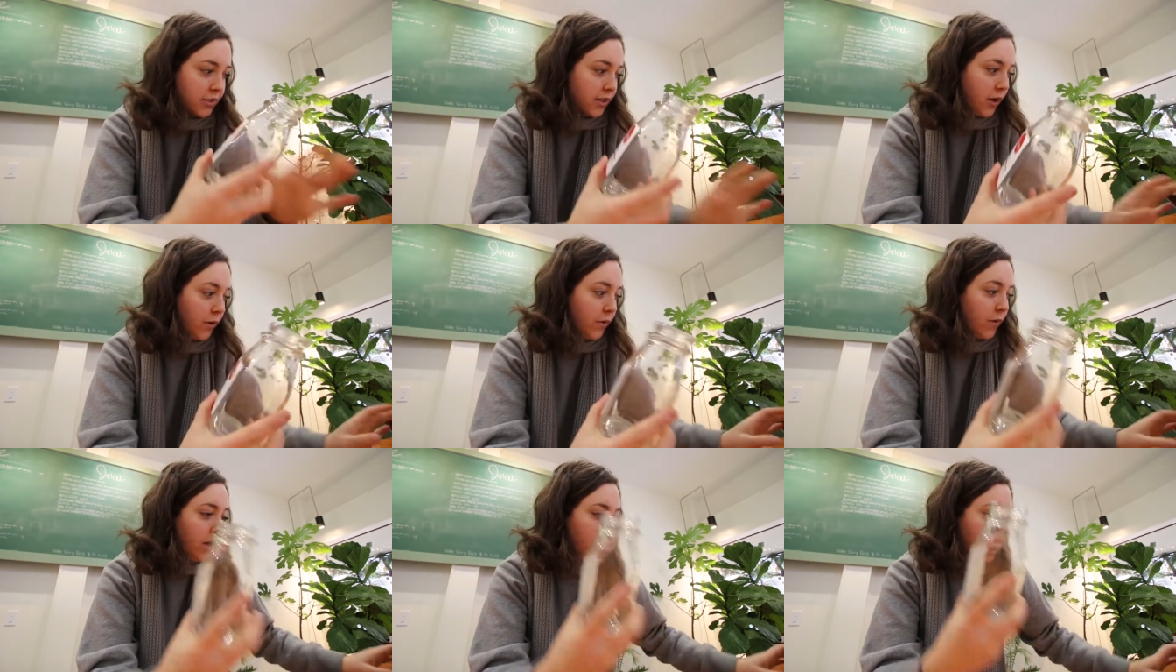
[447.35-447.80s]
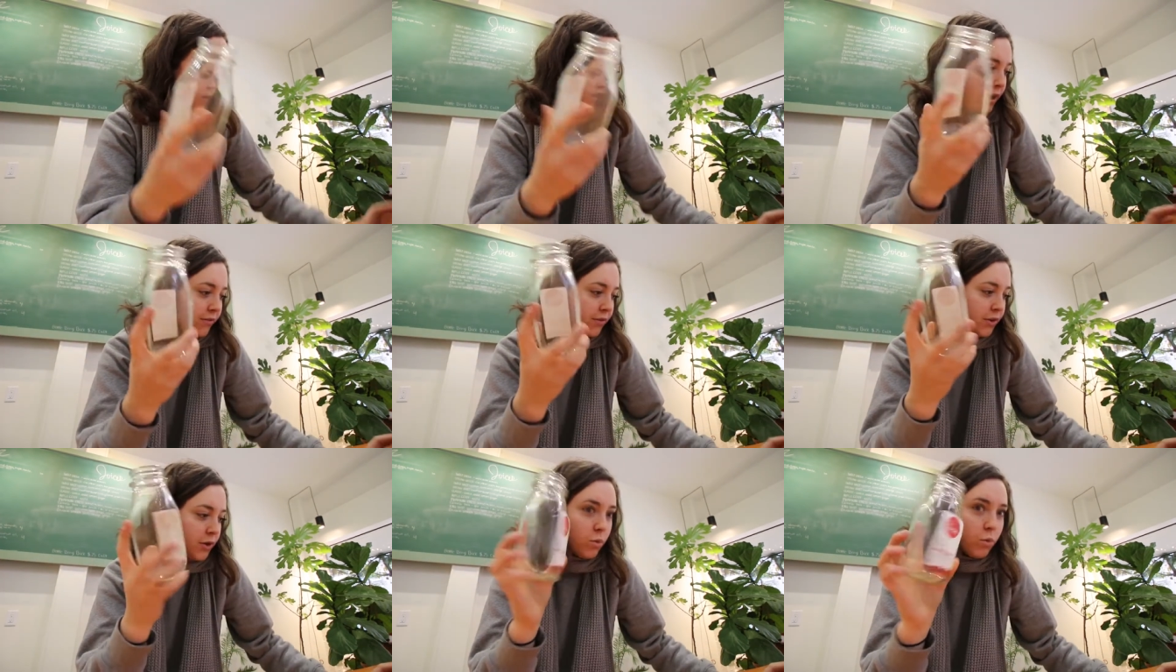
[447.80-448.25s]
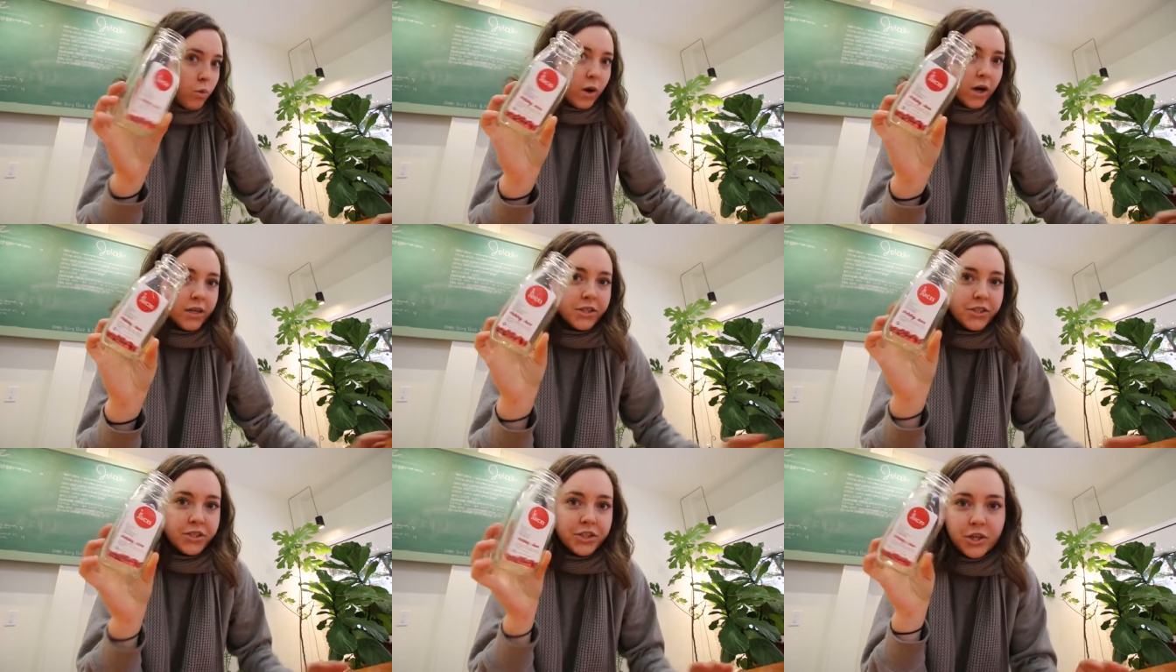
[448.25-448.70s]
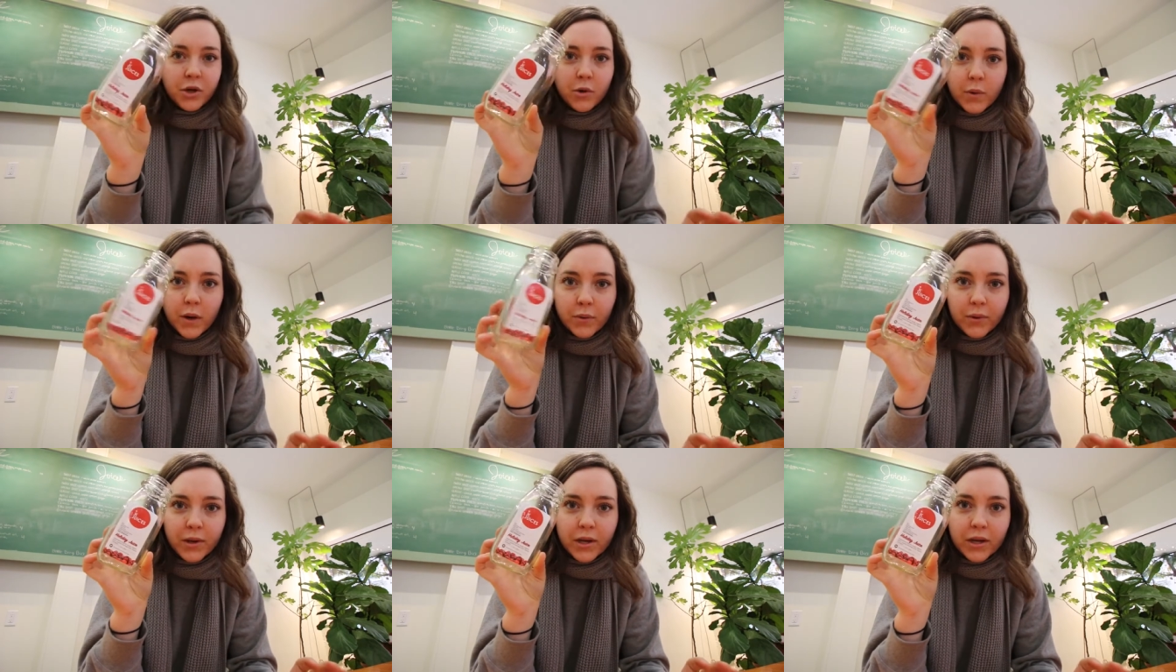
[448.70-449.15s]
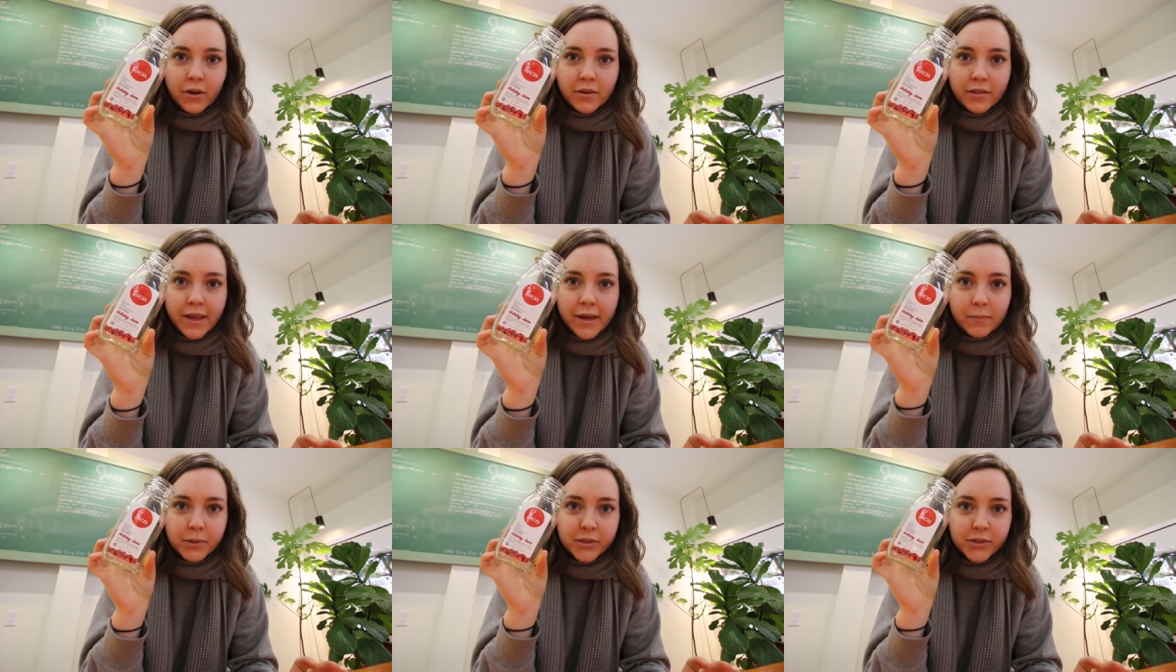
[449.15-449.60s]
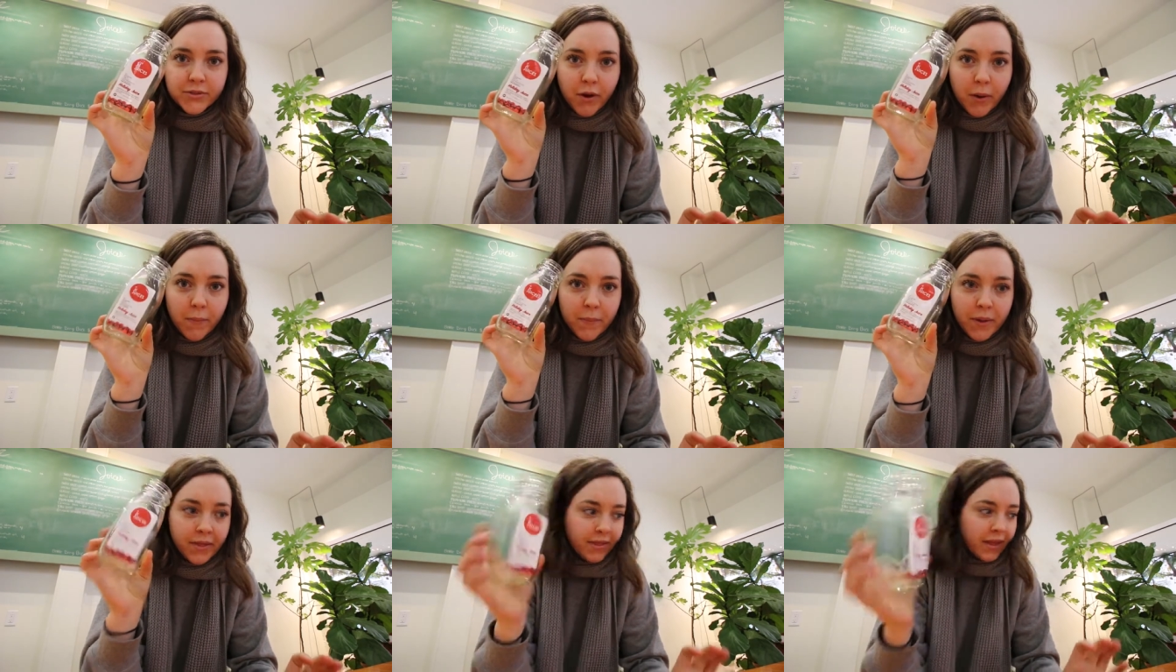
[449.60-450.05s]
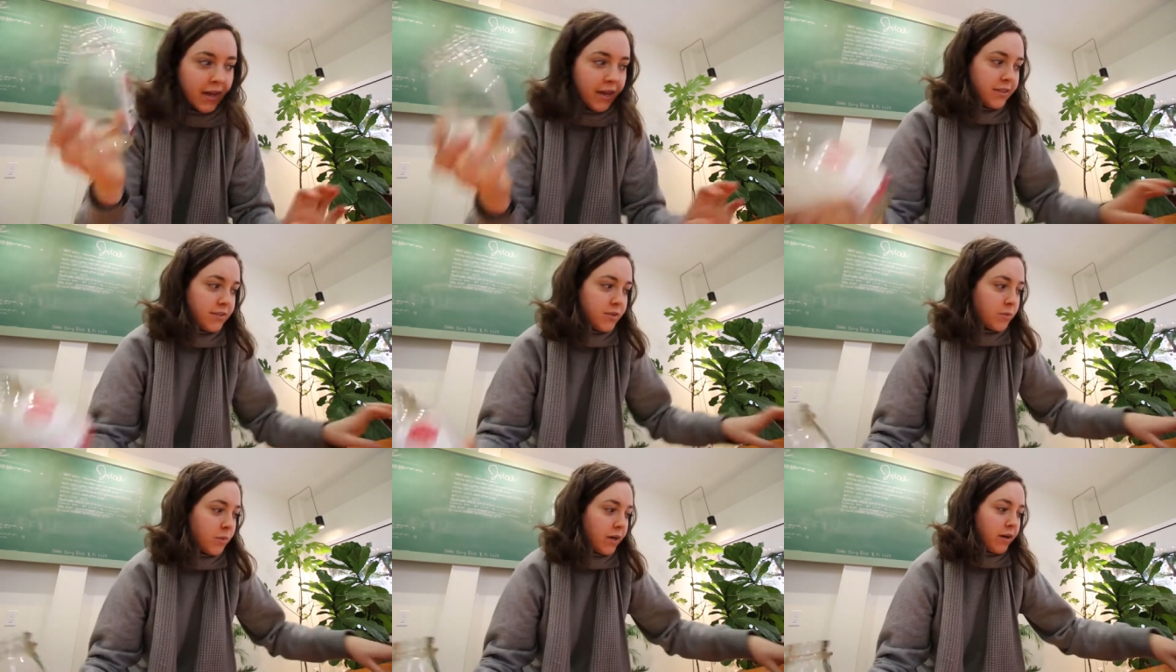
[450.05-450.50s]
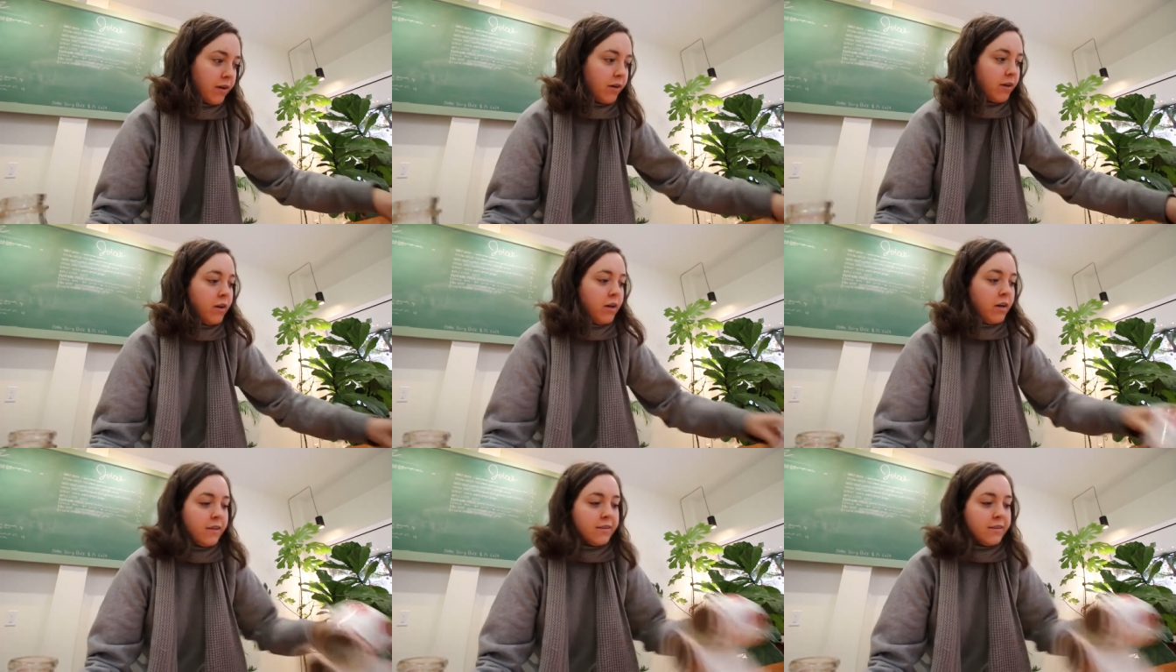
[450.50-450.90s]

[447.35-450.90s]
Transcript: So if you want to know where we get our labels from, that is where.